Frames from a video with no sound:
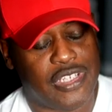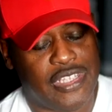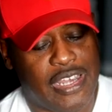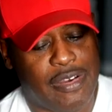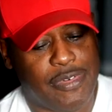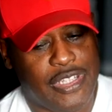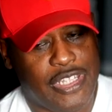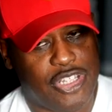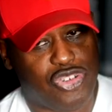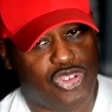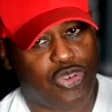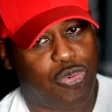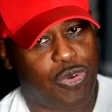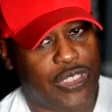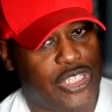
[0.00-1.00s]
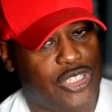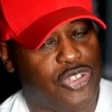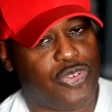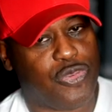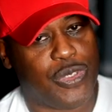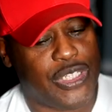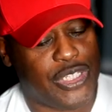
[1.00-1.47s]
and I would get 20 to
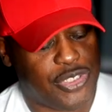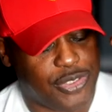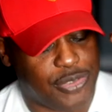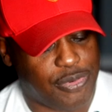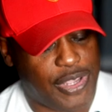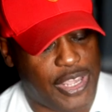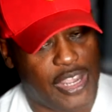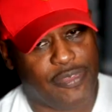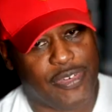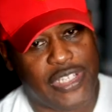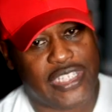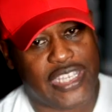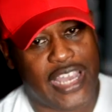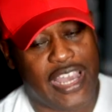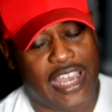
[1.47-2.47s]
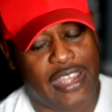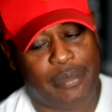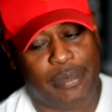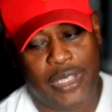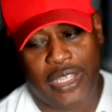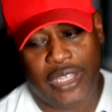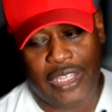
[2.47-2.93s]
22 every time.